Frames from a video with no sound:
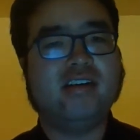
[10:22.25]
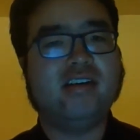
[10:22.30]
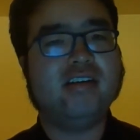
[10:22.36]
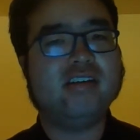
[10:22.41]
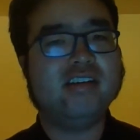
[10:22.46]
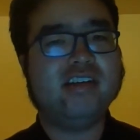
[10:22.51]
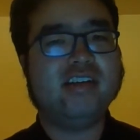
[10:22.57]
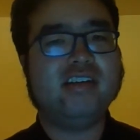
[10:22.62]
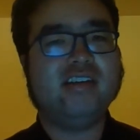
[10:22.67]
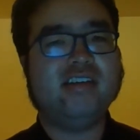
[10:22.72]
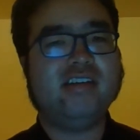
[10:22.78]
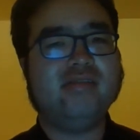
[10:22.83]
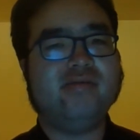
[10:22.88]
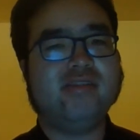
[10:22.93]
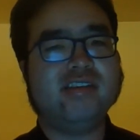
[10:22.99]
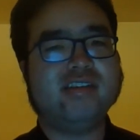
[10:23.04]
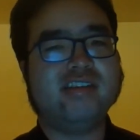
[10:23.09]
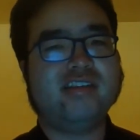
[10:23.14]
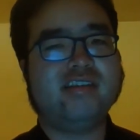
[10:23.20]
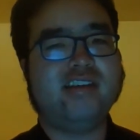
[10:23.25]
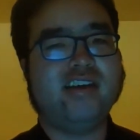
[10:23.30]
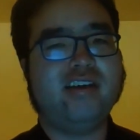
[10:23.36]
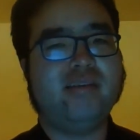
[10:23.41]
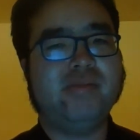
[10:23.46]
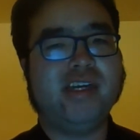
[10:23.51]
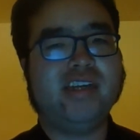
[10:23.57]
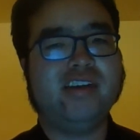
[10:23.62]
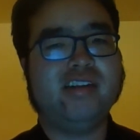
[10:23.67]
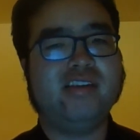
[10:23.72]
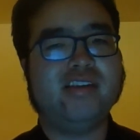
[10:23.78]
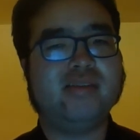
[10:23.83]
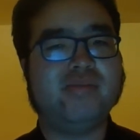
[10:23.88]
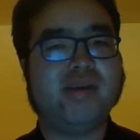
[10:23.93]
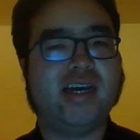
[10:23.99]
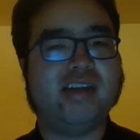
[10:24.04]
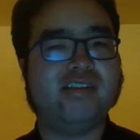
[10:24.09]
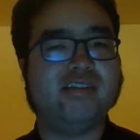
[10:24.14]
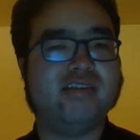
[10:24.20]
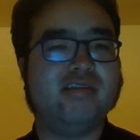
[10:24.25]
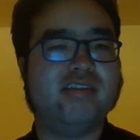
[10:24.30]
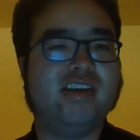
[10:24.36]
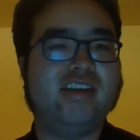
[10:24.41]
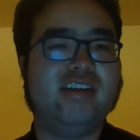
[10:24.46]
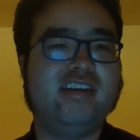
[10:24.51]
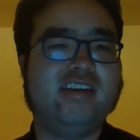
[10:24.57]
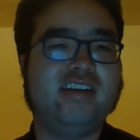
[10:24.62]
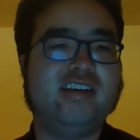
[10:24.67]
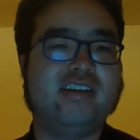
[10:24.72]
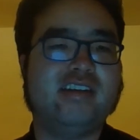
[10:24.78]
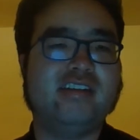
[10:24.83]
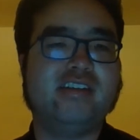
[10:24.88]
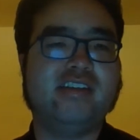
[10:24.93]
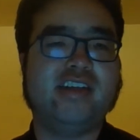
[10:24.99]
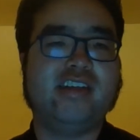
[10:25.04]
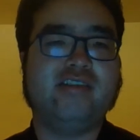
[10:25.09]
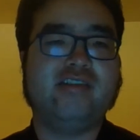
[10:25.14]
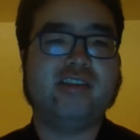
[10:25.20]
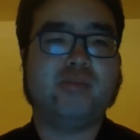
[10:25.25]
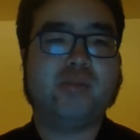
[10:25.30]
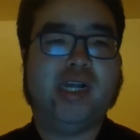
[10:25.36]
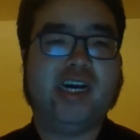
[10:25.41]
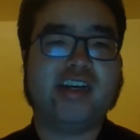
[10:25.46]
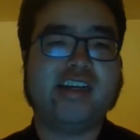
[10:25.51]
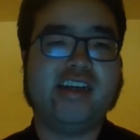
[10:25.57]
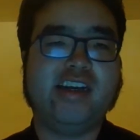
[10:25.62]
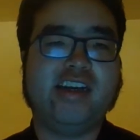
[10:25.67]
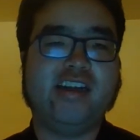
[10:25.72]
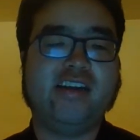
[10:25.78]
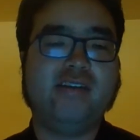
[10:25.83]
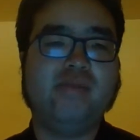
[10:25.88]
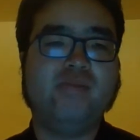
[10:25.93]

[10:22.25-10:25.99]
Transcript: All he needed was a stalemate in this battle so that he could continue his blockade.